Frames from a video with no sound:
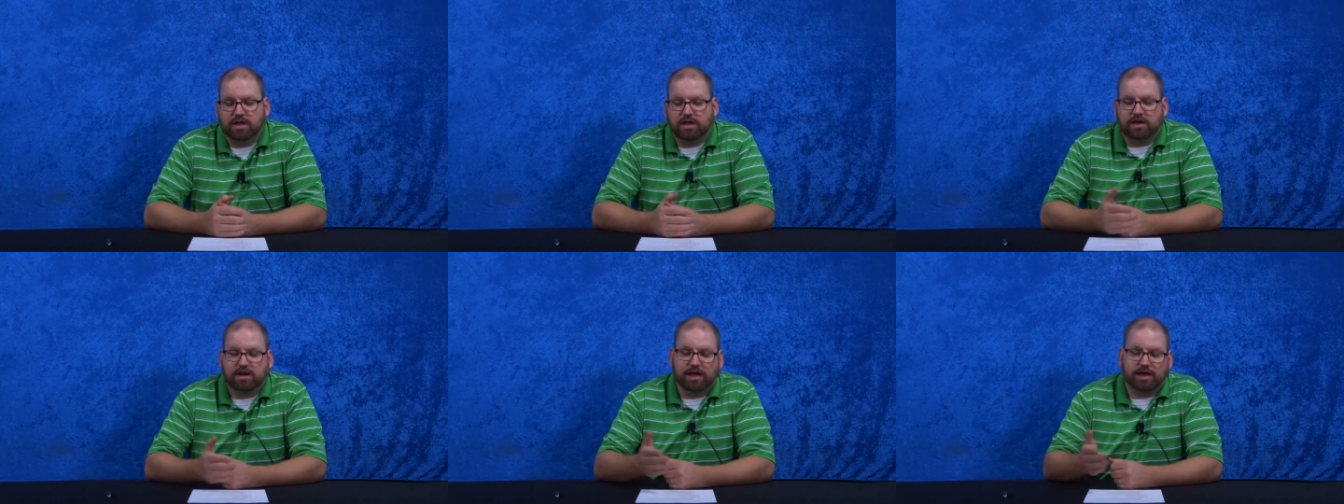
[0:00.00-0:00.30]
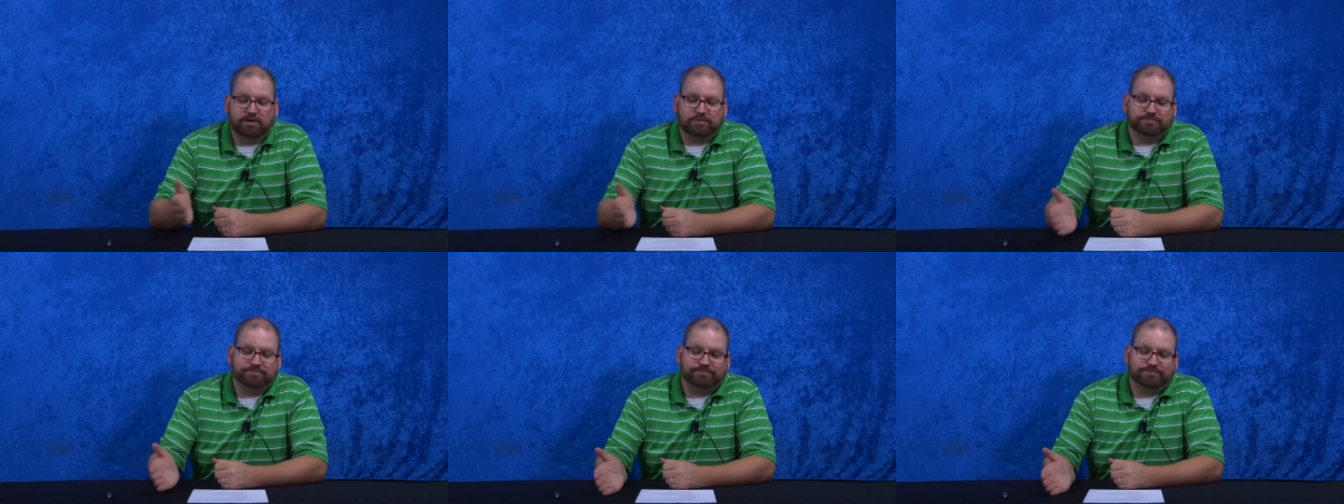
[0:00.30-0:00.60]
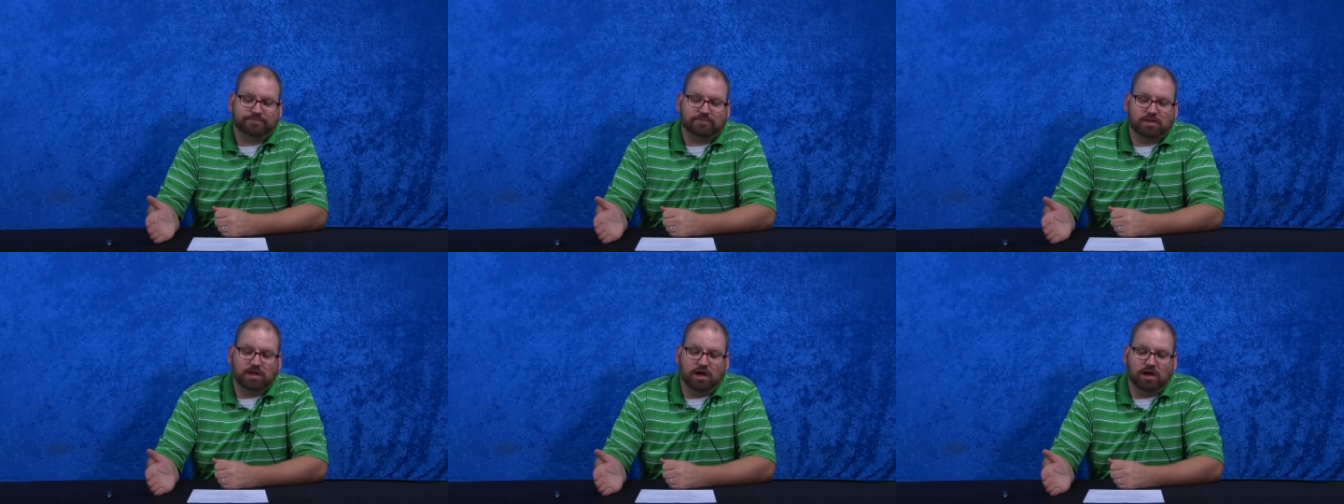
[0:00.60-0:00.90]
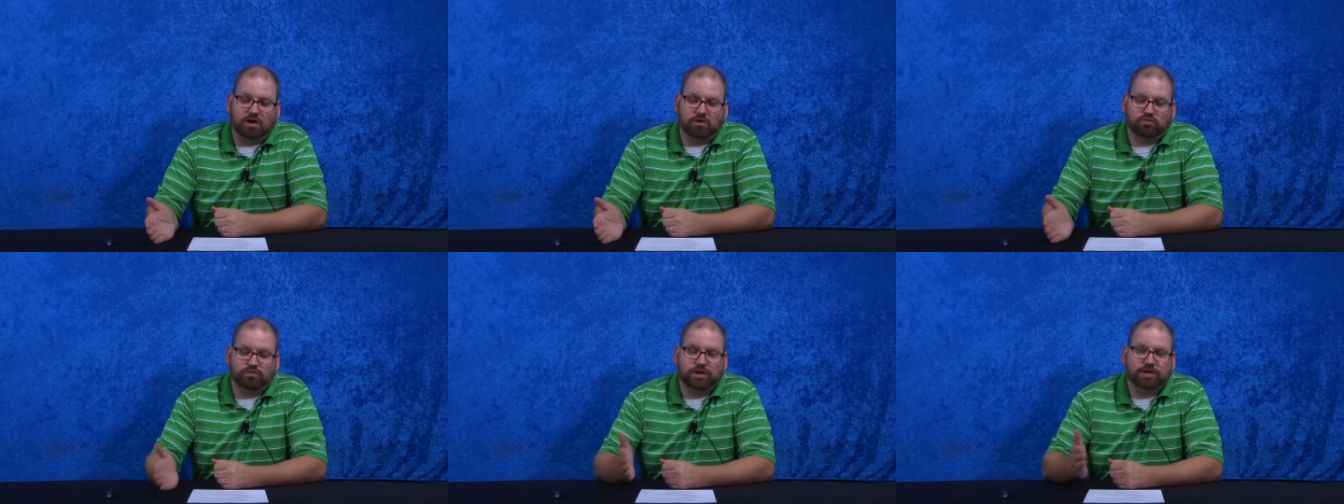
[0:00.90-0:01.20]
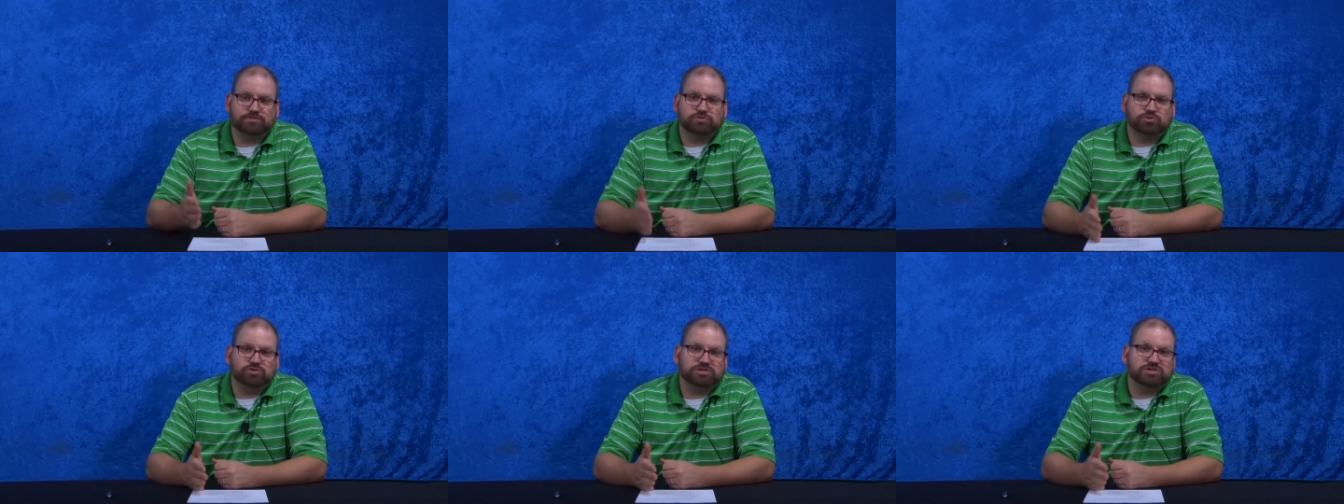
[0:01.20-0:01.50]
Now,
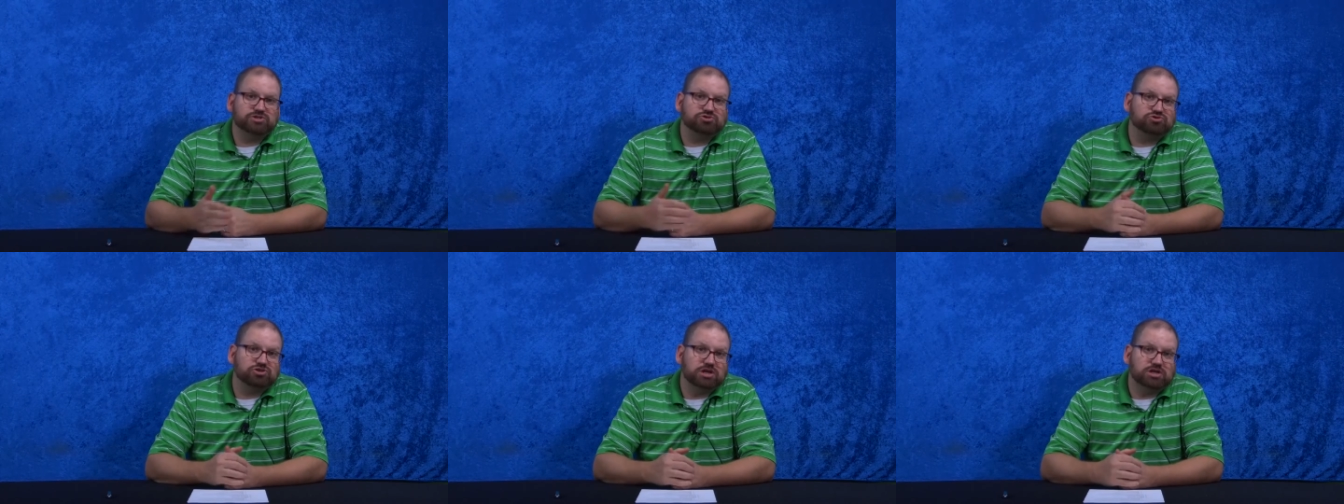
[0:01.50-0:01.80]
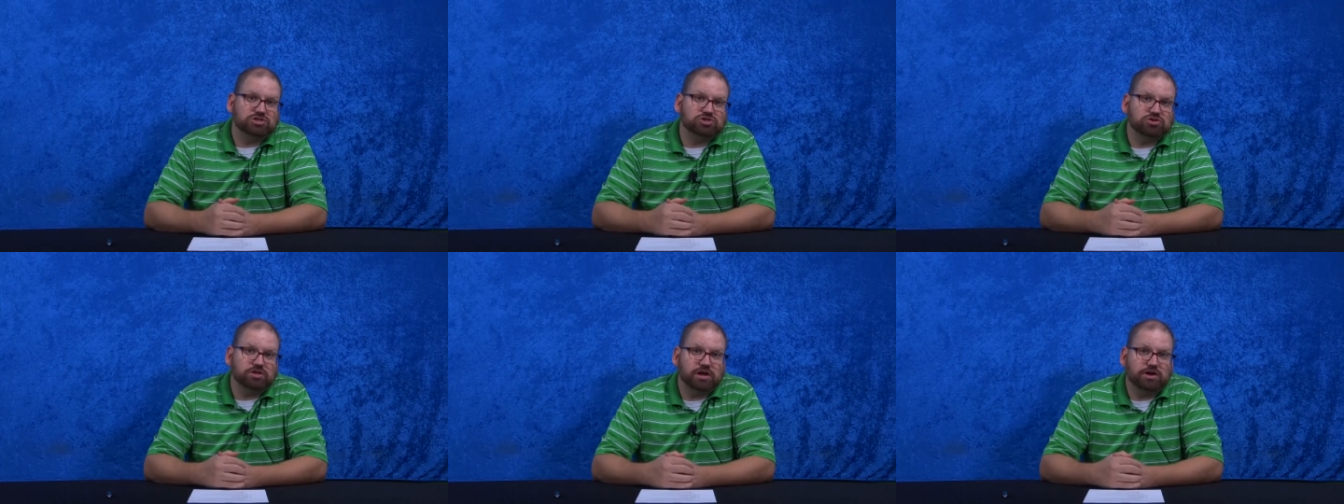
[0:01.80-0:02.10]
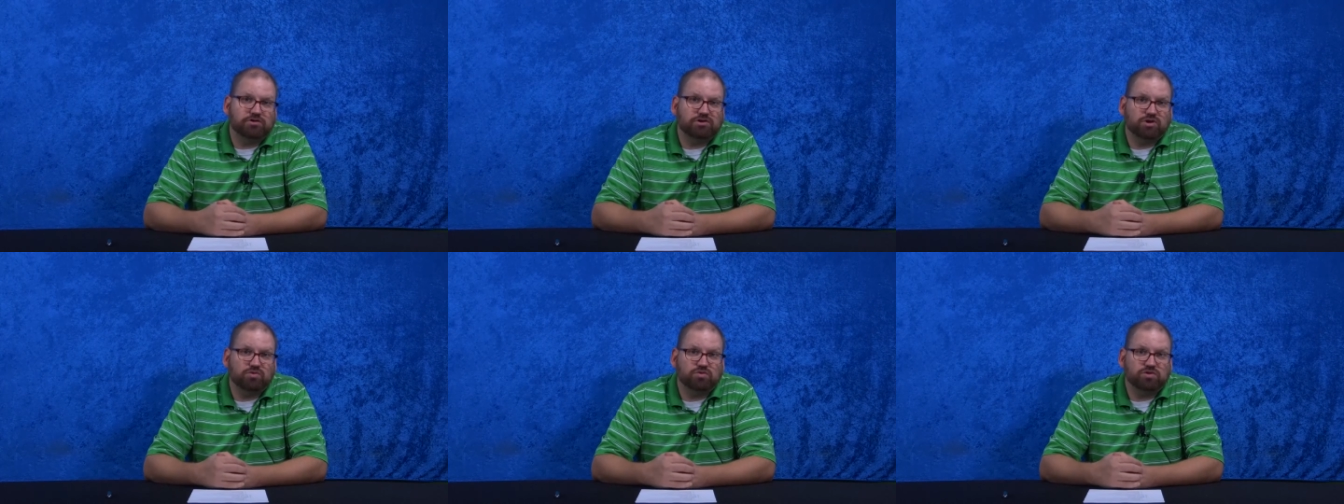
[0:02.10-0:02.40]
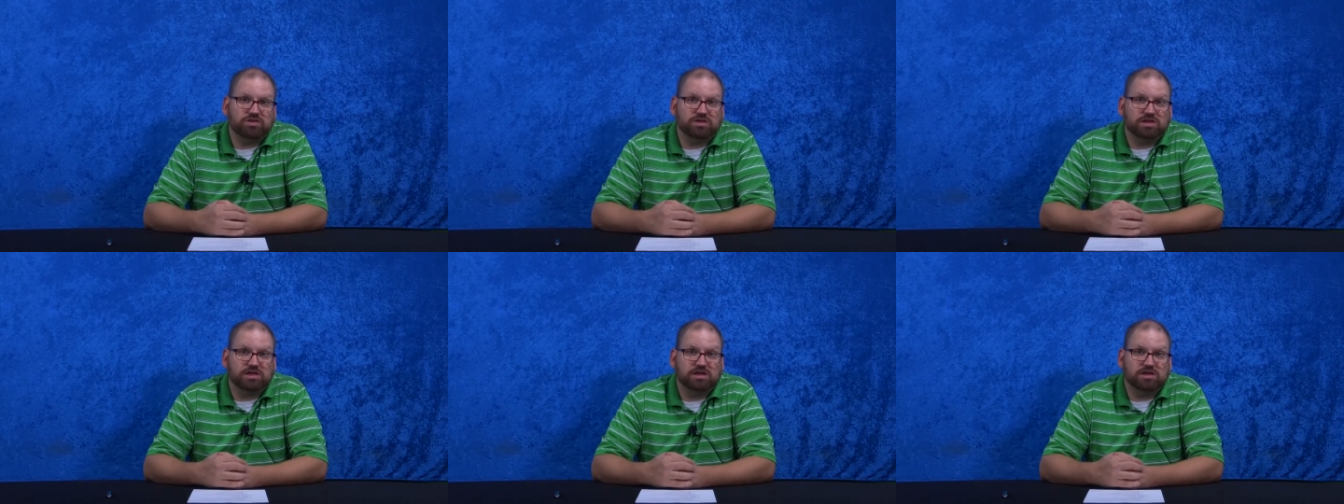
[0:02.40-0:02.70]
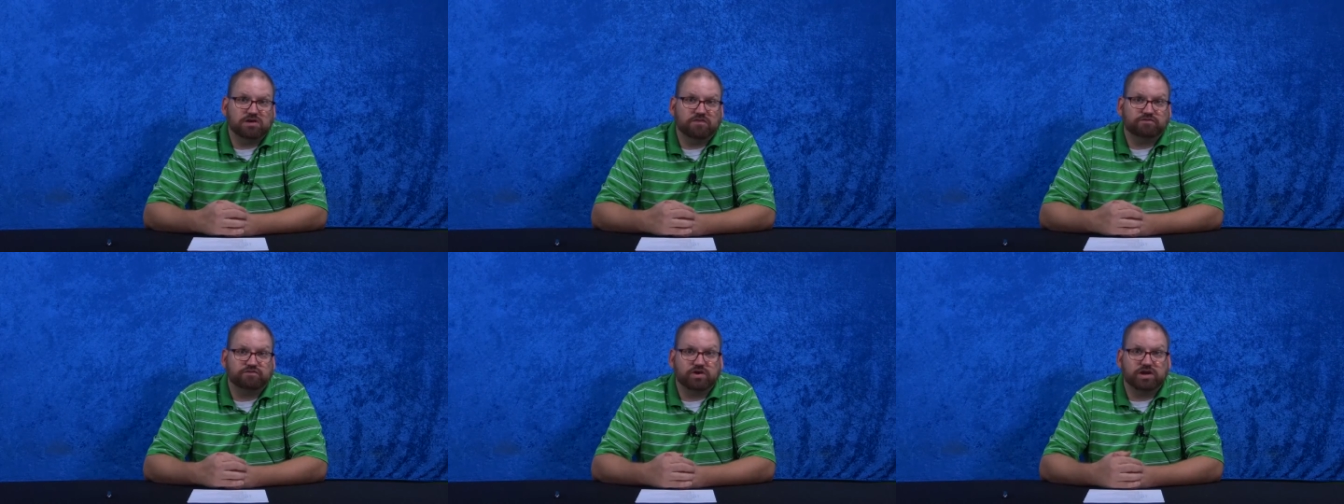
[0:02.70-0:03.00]
Reims was the traditional area where the
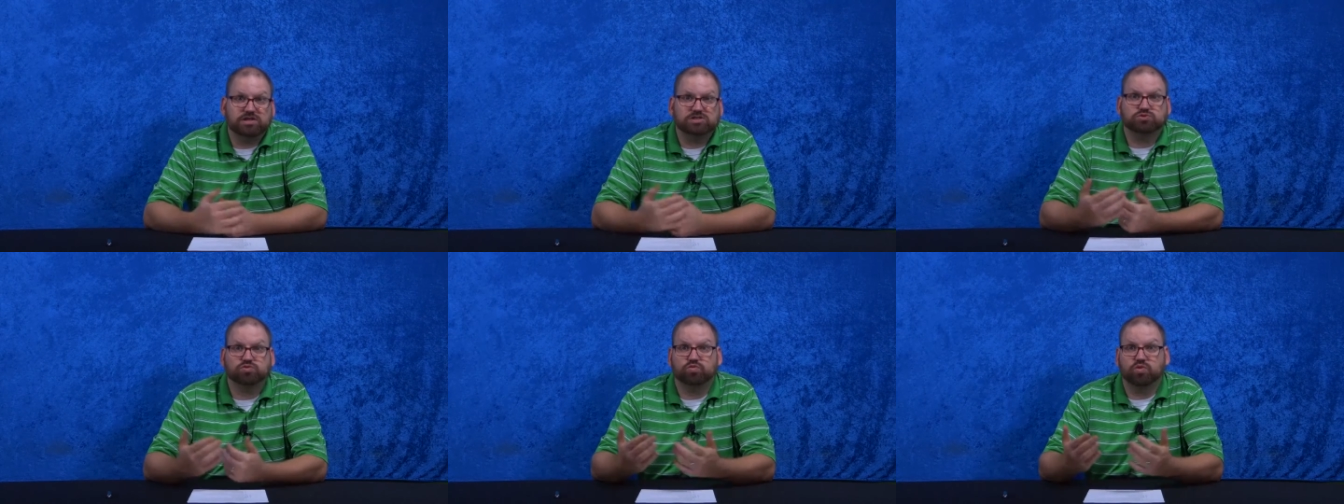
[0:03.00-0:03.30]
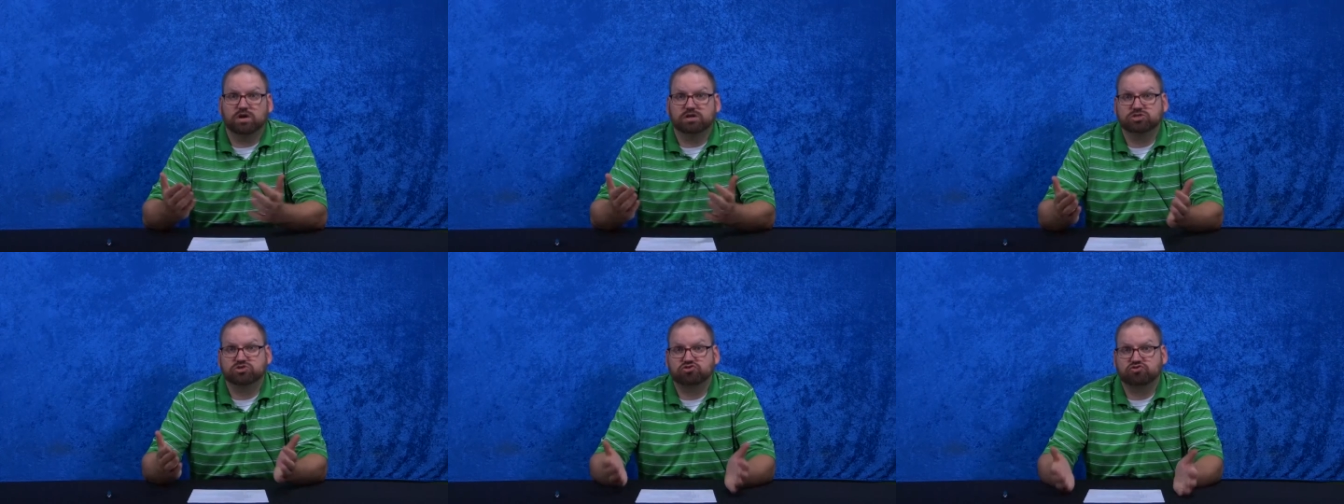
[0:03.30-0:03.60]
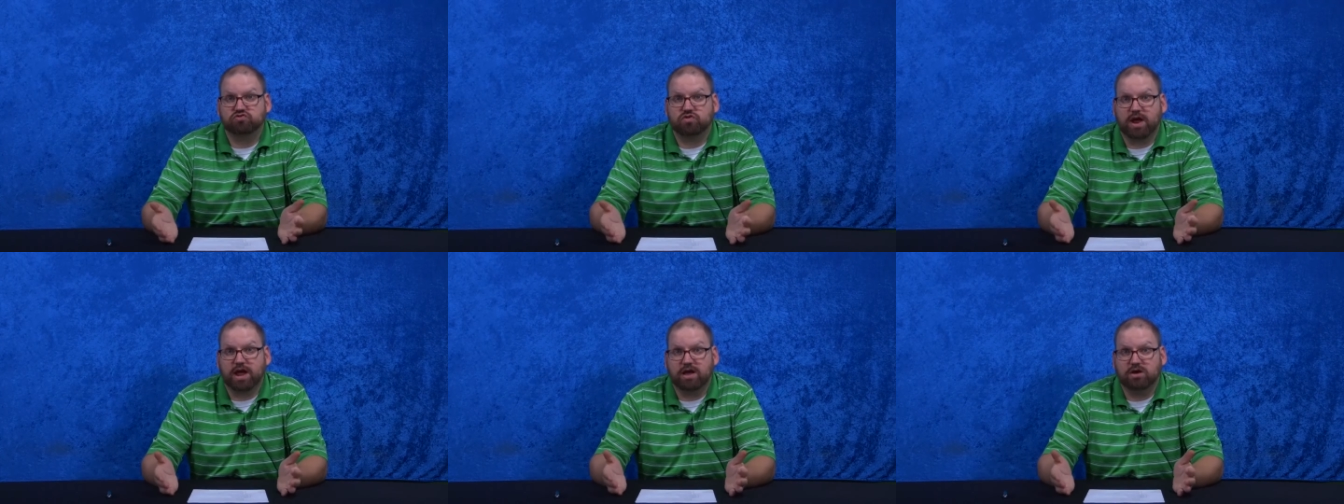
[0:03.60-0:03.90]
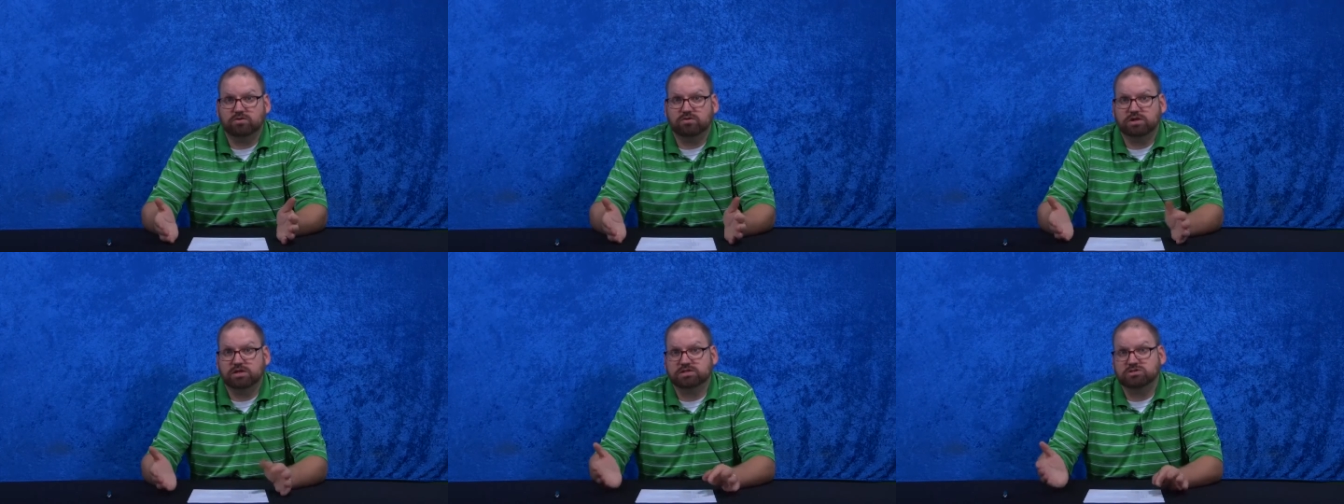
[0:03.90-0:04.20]
King of France was crowned,